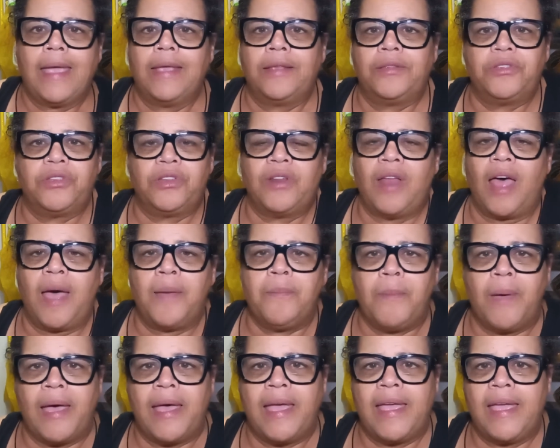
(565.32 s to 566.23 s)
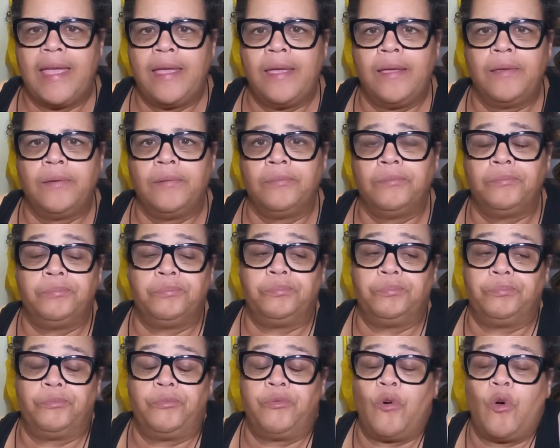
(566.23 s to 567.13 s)
it's not my
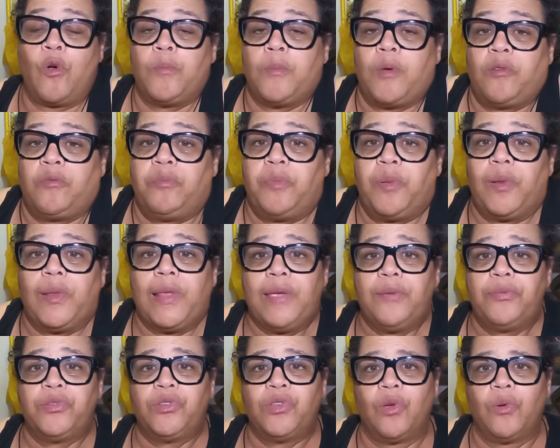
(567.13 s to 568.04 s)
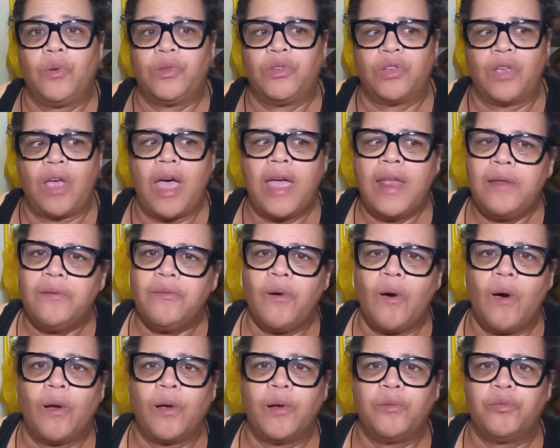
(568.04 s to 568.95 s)
form of belief, so it's kind of
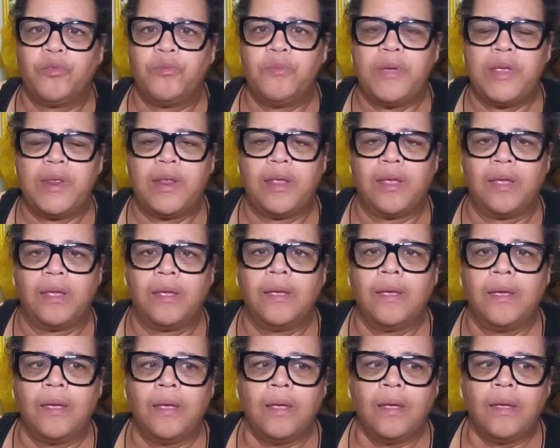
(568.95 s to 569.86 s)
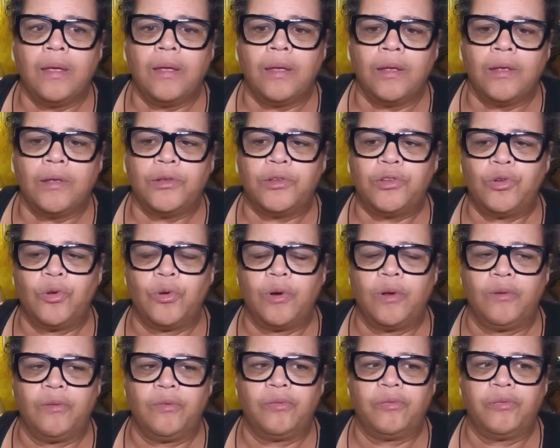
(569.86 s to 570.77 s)
hard for me to
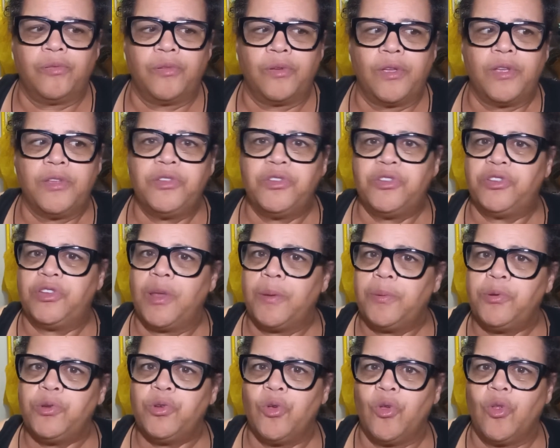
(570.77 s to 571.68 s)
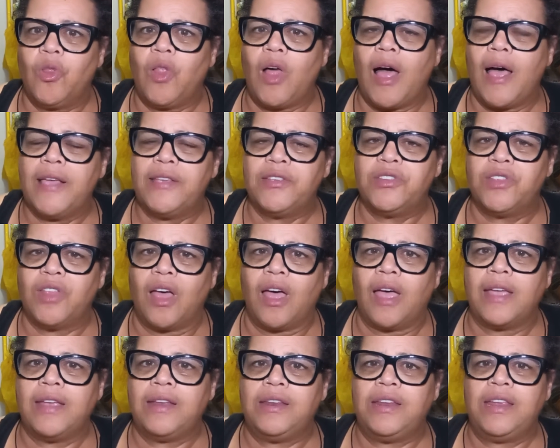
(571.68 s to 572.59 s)
sort of conceptualize the
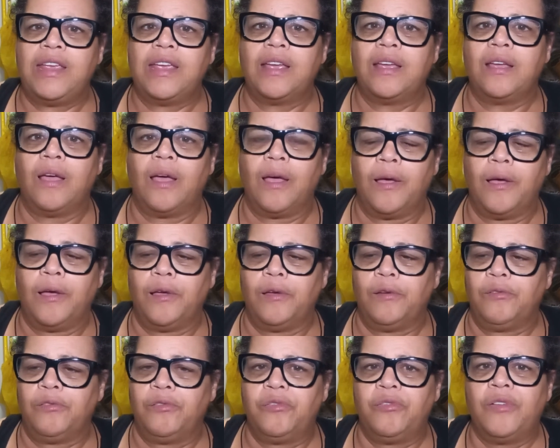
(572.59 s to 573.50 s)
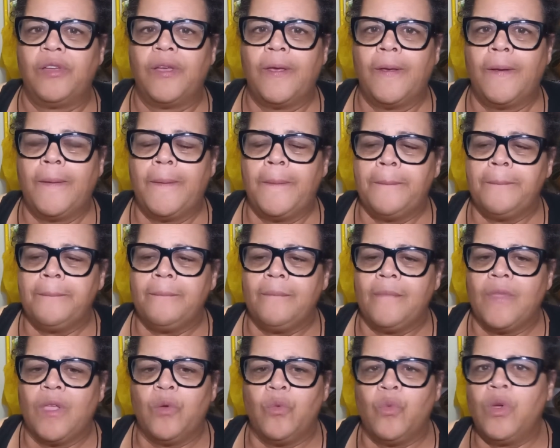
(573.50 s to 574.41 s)
idea of
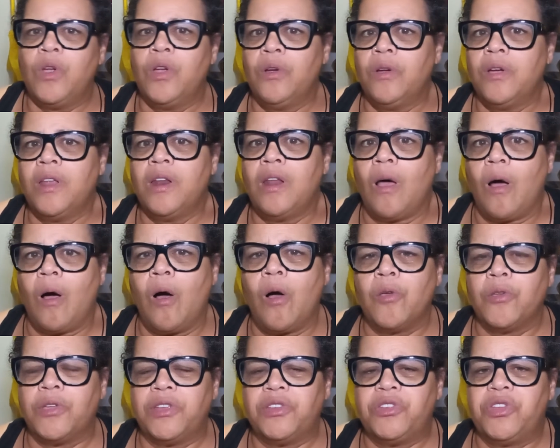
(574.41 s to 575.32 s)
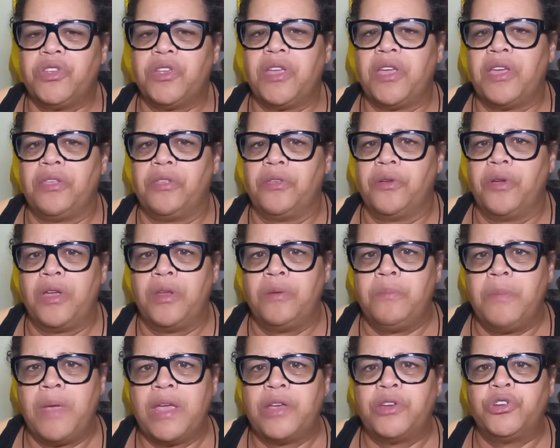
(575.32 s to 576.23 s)
we're going to all get together
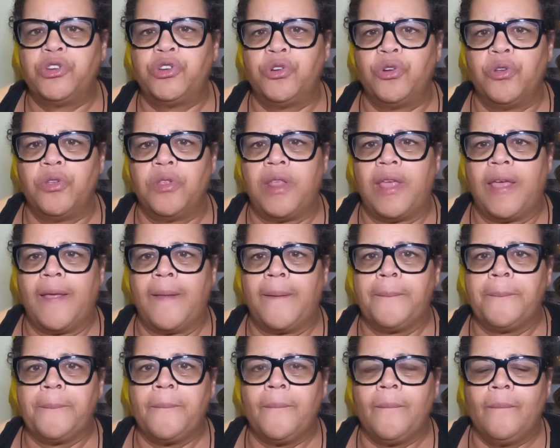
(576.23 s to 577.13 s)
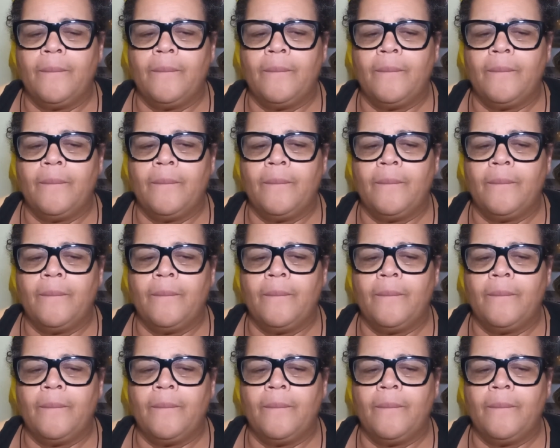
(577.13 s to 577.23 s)
and make sure that